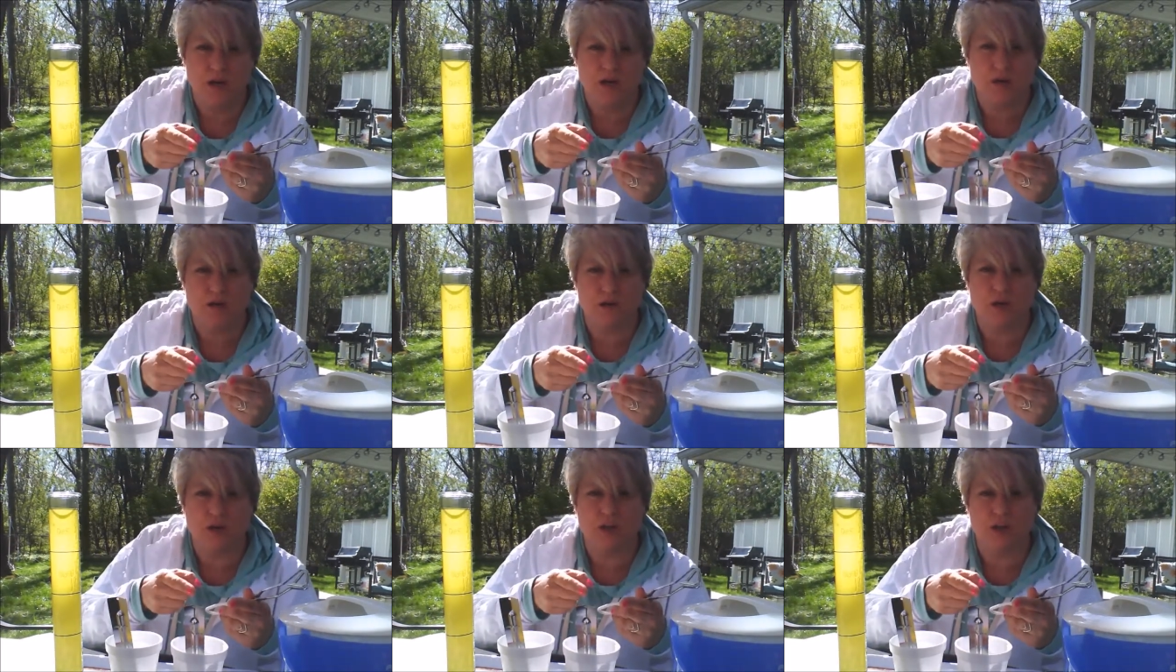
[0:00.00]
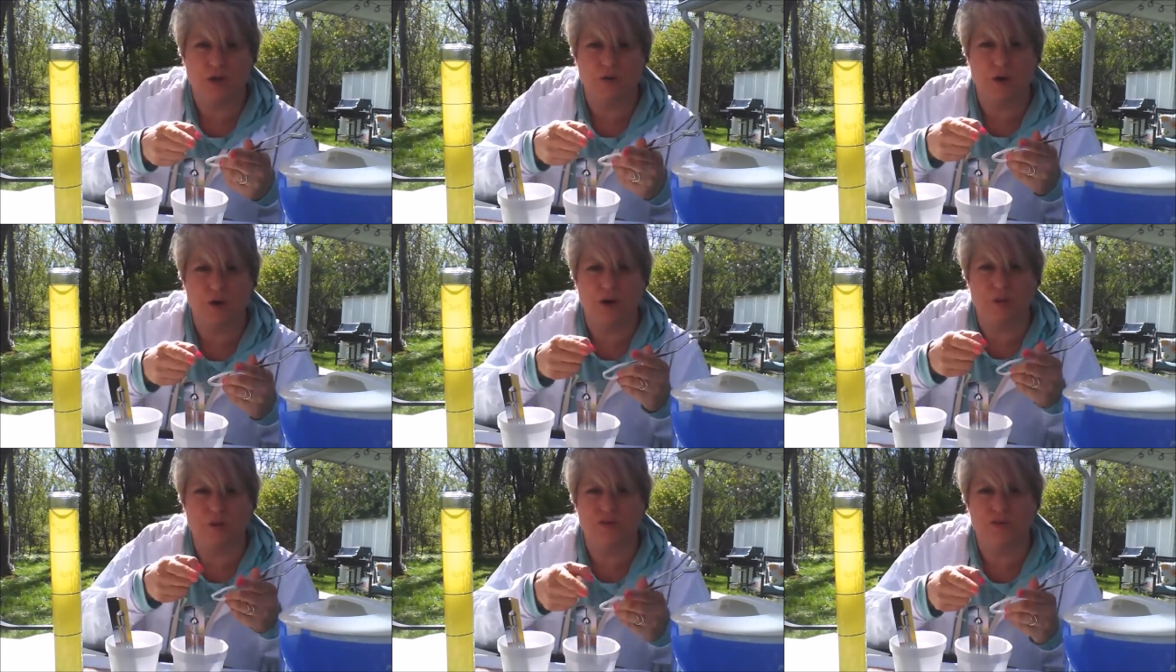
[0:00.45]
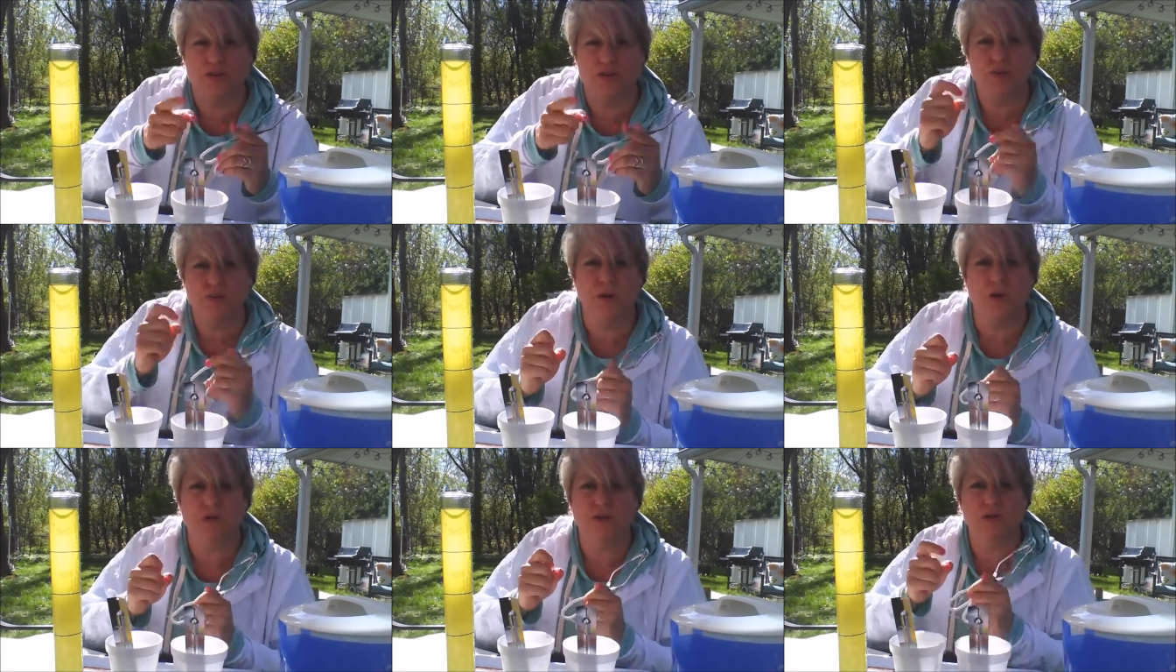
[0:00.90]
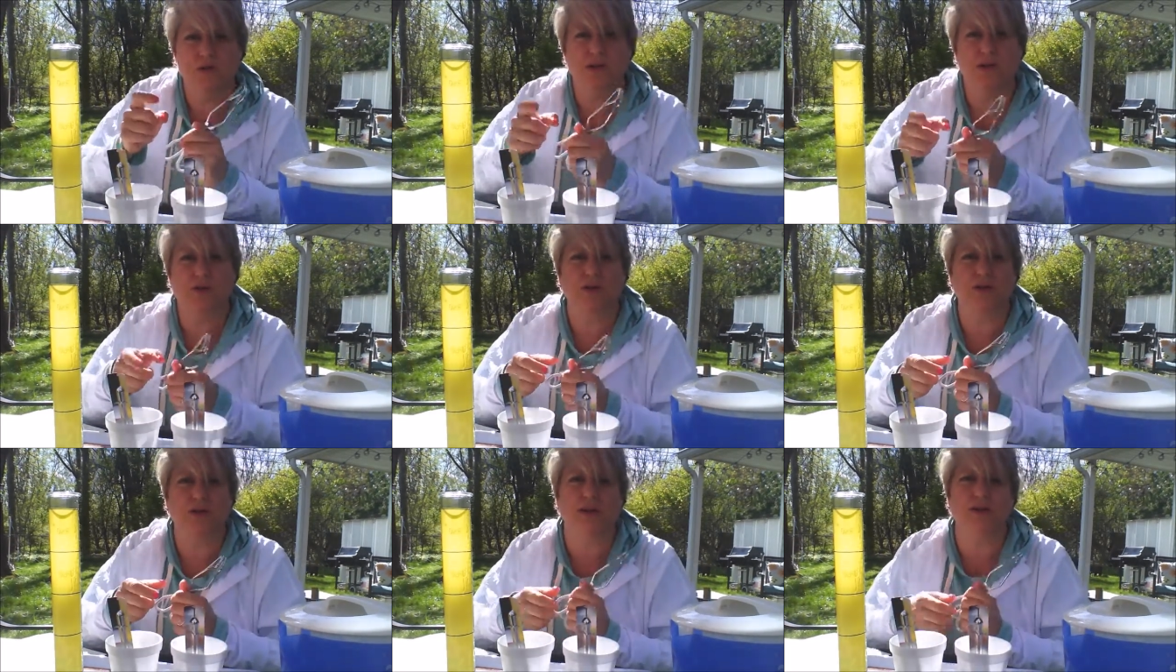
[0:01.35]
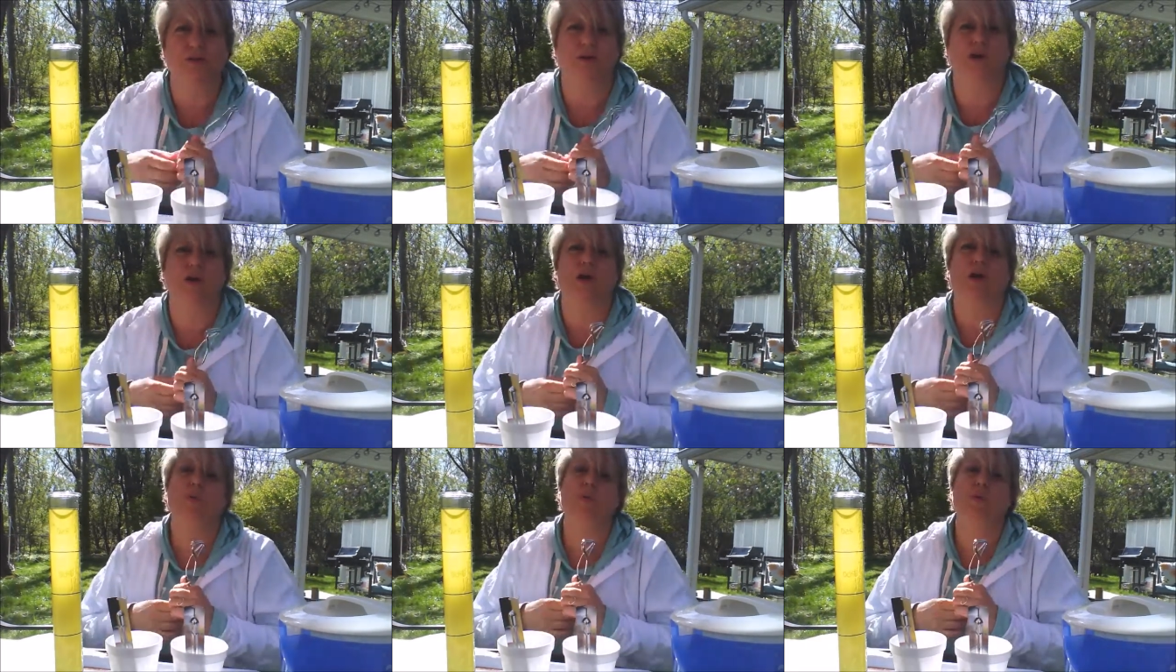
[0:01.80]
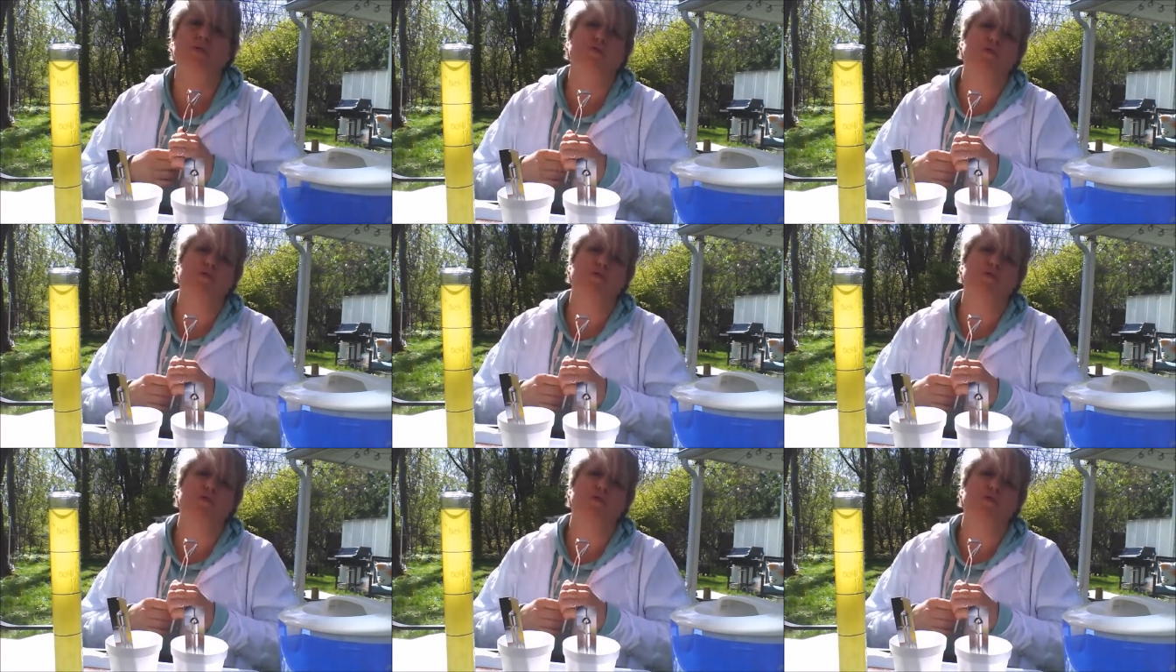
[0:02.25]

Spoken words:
cooking oil with 2 bolts and cooking oil with 4